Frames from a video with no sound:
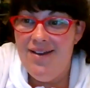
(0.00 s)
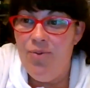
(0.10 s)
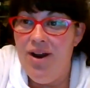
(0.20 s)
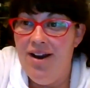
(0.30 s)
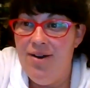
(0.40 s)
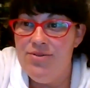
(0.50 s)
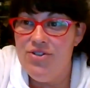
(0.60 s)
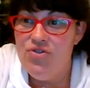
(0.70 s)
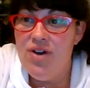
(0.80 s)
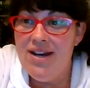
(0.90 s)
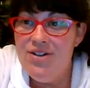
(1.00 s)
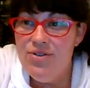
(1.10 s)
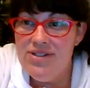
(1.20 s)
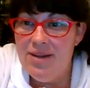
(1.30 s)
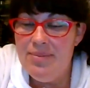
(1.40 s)
where I was trying to
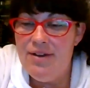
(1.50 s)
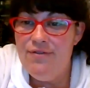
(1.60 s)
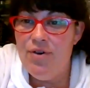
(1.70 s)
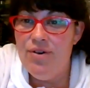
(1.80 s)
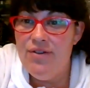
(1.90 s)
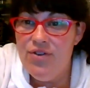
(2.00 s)
do this on my phone.